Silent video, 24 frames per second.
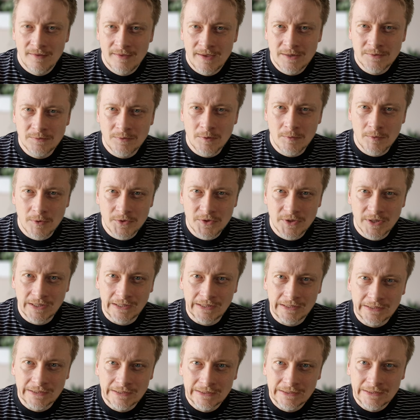Thanks for
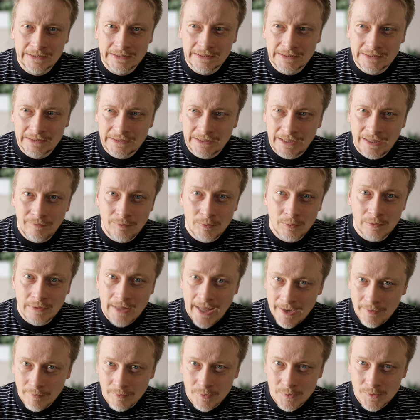watching. If you
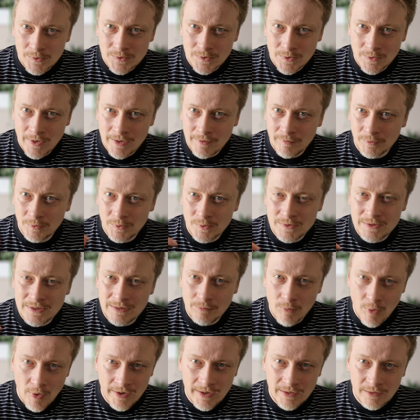like what you saw and want to
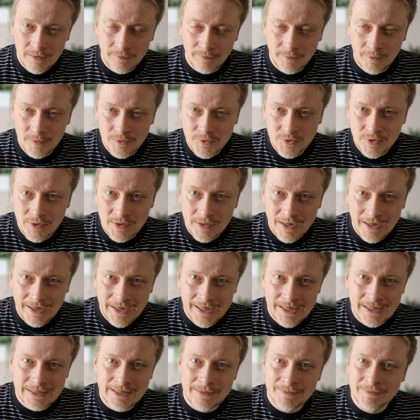see more in the future,
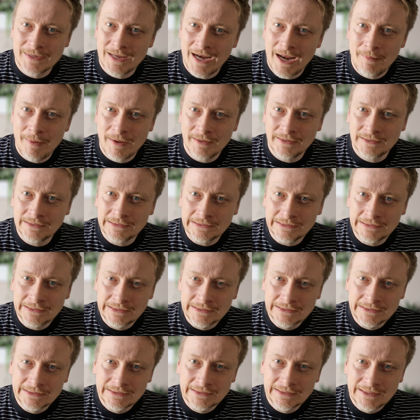click the subscribe button,
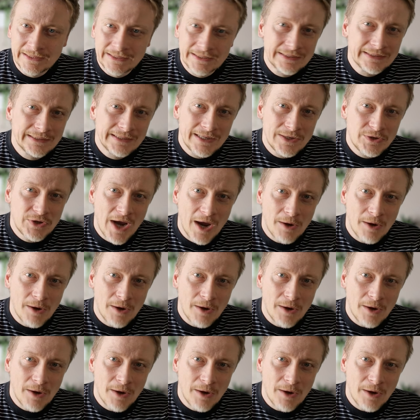and